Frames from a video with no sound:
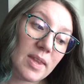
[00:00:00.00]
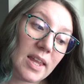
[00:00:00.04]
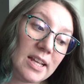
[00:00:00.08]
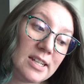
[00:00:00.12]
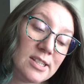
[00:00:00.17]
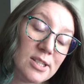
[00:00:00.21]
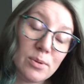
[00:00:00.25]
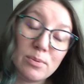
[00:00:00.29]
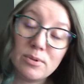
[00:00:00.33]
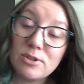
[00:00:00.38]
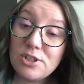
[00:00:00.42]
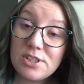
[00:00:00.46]

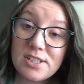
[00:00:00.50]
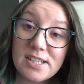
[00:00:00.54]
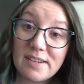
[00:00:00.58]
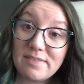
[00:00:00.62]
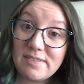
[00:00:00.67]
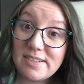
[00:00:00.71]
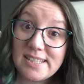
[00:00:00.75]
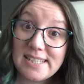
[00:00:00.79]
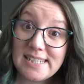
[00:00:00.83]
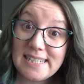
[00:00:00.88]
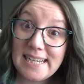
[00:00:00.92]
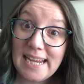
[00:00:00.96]
So we'll just have
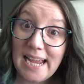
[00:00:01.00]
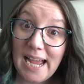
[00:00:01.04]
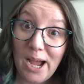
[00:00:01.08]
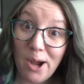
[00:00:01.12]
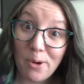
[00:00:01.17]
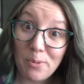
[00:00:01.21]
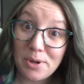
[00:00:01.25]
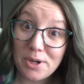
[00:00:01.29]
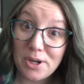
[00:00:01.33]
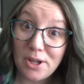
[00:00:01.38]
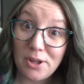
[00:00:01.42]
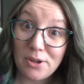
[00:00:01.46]
to see
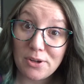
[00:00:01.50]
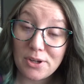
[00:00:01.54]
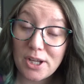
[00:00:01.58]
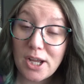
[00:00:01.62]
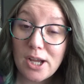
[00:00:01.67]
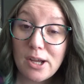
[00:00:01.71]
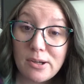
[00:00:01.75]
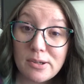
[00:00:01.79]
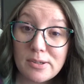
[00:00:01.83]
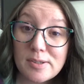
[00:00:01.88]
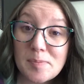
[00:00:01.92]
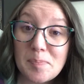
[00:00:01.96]
how it all
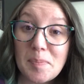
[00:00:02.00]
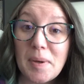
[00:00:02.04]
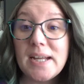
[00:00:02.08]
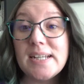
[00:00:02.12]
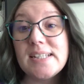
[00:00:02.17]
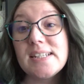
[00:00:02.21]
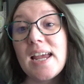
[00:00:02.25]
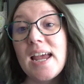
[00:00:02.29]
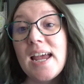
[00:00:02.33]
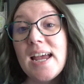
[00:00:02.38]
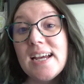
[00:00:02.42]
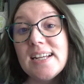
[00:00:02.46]
goes,
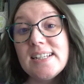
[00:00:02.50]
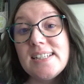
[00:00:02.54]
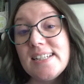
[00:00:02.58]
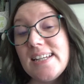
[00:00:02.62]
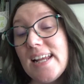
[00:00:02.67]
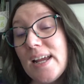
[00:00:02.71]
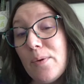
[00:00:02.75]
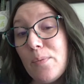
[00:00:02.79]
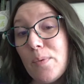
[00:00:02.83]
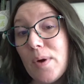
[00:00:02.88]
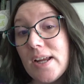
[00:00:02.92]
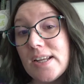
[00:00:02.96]
but
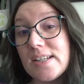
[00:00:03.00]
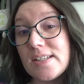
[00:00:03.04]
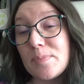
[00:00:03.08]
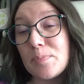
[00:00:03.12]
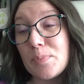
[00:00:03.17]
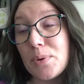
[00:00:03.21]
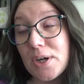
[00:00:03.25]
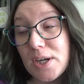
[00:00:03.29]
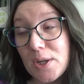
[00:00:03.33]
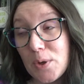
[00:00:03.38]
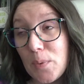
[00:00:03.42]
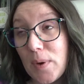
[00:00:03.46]
today went
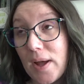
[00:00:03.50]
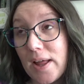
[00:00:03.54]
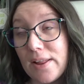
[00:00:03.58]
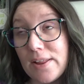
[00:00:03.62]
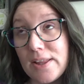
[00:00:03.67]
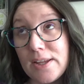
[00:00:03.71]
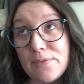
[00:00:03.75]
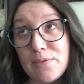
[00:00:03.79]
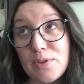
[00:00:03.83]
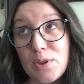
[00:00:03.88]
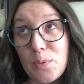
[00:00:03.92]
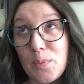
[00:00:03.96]
pretty
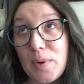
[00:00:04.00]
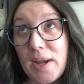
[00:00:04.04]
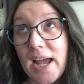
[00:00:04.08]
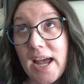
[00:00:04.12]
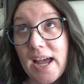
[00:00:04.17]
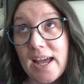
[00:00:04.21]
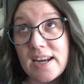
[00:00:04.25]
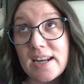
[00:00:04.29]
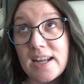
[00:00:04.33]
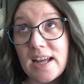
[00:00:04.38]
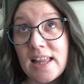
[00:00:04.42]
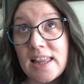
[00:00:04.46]
well, even though we
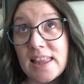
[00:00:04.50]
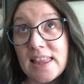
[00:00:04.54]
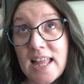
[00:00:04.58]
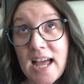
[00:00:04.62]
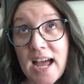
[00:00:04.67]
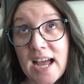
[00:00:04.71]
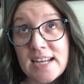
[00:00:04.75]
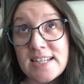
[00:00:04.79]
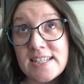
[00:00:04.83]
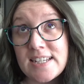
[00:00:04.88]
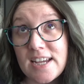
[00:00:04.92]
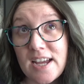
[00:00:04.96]
had a
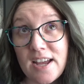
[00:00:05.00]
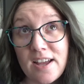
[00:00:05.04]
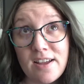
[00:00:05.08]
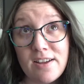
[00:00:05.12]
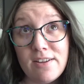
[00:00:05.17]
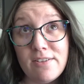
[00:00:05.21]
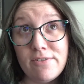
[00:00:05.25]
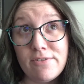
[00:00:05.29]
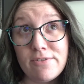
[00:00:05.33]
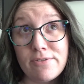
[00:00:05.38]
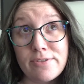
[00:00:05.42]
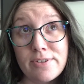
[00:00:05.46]
lot
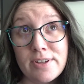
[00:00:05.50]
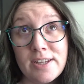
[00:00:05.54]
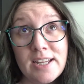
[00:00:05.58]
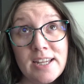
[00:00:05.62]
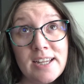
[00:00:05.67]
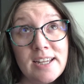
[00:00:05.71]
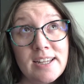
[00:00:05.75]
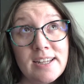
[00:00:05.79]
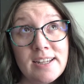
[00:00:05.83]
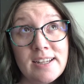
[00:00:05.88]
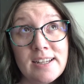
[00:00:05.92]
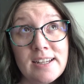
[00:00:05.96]
of
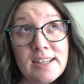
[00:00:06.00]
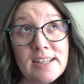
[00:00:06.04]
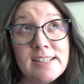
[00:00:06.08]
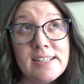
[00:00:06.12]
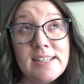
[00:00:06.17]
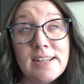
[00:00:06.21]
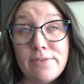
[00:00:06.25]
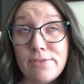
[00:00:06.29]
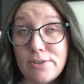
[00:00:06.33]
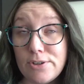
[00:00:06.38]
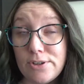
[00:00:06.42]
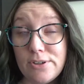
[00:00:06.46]

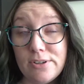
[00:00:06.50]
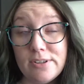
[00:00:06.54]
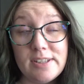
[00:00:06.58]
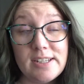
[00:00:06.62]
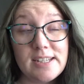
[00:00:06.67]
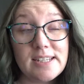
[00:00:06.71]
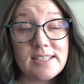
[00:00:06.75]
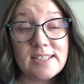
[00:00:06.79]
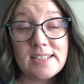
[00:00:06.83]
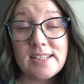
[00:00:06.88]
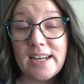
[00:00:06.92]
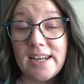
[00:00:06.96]

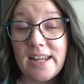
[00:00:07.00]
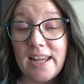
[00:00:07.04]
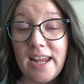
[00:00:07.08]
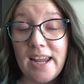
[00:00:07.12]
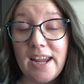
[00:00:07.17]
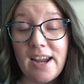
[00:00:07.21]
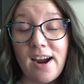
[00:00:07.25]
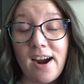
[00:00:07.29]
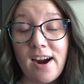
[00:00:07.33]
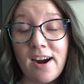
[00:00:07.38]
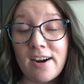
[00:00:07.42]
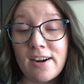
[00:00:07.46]
difficulties
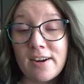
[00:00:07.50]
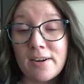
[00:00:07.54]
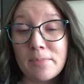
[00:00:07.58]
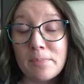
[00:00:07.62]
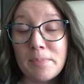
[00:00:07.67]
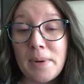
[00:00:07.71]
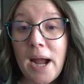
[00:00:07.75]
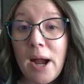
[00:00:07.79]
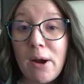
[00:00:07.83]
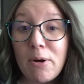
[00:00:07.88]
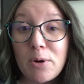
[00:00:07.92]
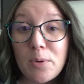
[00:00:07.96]
today. Our
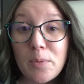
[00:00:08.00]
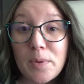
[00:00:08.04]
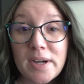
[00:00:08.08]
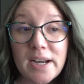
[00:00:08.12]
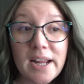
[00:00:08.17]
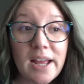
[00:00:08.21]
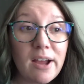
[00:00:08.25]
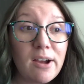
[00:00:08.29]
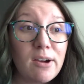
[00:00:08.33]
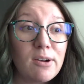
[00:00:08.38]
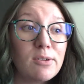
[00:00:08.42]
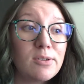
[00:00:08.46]
power
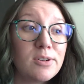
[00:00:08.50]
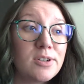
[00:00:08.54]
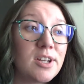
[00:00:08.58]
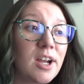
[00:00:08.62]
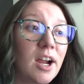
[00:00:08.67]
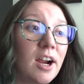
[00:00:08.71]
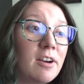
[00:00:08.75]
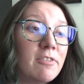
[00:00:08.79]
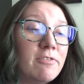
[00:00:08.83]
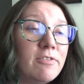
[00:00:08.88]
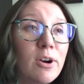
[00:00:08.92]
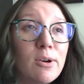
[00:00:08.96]
went out,
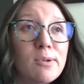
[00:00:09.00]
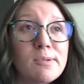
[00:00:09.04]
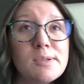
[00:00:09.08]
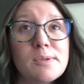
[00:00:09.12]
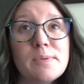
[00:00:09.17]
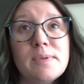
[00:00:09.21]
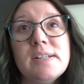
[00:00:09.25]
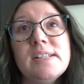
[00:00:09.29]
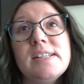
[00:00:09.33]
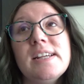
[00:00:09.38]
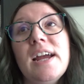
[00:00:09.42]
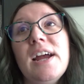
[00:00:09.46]
our phones
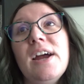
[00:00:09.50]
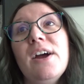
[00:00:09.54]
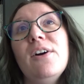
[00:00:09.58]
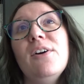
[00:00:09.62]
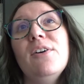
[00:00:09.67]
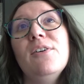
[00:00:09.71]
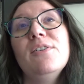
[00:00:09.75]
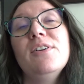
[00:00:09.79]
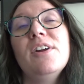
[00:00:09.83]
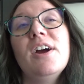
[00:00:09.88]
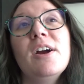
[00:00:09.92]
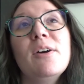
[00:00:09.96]
went
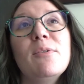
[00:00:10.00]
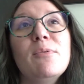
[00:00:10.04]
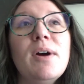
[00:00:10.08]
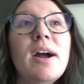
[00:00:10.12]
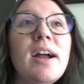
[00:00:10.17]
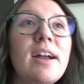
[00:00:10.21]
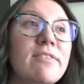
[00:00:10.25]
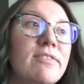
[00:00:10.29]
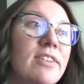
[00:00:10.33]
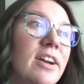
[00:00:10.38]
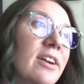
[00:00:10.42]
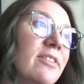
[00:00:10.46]
down, our
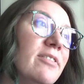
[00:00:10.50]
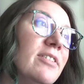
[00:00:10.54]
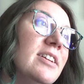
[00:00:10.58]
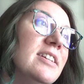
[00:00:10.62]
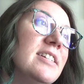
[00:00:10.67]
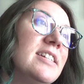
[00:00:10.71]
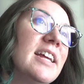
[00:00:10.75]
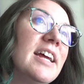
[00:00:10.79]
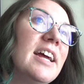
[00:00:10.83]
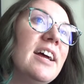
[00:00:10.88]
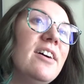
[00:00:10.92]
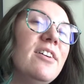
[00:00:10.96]
Wi-Fi
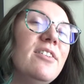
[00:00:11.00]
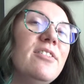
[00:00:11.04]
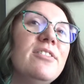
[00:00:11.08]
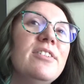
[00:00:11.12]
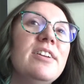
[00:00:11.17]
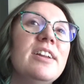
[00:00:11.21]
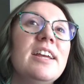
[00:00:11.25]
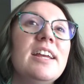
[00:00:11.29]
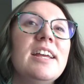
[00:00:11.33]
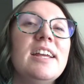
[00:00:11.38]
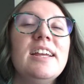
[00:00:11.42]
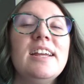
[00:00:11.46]
went
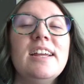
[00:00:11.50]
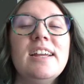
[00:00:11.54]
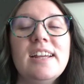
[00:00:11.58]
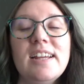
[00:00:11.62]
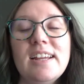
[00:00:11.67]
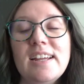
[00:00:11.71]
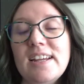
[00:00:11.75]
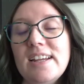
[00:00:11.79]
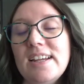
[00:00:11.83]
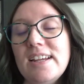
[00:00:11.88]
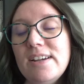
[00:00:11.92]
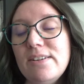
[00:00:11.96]
down.
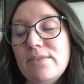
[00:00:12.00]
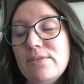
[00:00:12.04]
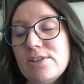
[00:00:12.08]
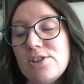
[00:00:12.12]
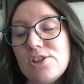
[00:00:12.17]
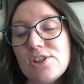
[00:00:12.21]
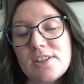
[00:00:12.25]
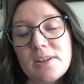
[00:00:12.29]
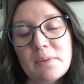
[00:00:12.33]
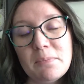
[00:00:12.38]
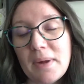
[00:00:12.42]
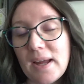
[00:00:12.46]
It
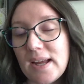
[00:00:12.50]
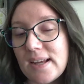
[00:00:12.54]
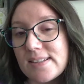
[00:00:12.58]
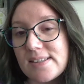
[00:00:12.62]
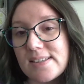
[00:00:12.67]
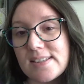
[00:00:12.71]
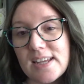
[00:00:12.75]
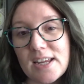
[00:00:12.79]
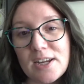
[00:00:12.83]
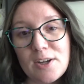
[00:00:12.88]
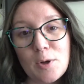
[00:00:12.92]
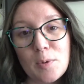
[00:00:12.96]
was just a
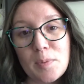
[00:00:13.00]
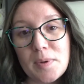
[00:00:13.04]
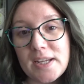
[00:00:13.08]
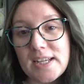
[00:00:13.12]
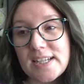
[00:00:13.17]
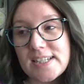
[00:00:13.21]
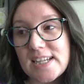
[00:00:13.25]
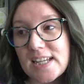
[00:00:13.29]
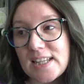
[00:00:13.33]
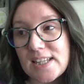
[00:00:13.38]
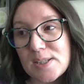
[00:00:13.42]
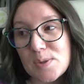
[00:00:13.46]
mess, and nobody
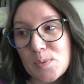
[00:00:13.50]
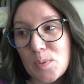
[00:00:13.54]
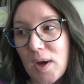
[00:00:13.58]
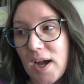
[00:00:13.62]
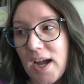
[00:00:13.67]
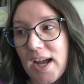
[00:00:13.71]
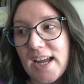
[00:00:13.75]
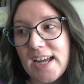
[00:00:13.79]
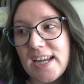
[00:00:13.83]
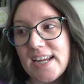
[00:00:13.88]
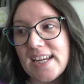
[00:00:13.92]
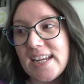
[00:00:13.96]
can tell us
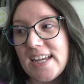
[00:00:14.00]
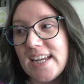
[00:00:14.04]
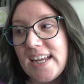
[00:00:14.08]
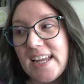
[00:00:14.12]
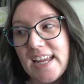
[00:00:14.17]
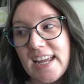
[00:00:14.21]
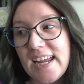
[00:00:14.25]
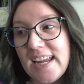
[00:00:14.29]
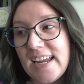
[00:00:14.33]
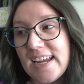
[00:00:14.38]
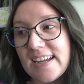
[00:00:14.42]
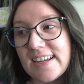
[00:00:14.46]
why,
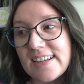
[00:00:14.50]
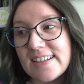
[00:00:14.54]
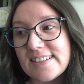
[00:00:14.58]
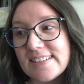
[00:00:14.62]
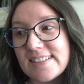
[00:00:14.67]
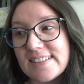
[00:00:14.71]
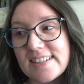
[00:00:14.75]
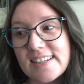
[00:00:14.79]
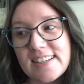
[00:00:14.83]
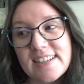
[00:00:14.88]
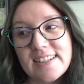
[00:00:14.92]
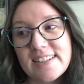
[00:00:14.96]

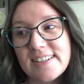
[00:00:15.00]
and